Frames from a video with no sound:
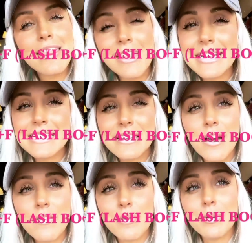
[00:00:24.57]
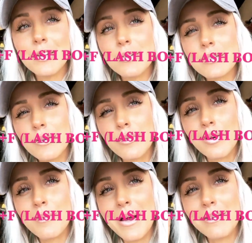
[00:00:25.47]
This stuff I've been using
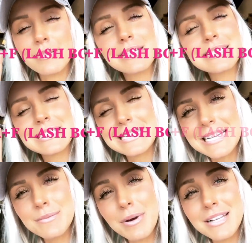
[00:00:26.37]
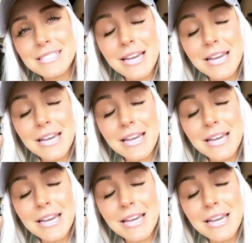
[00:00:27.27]
for about 6 months,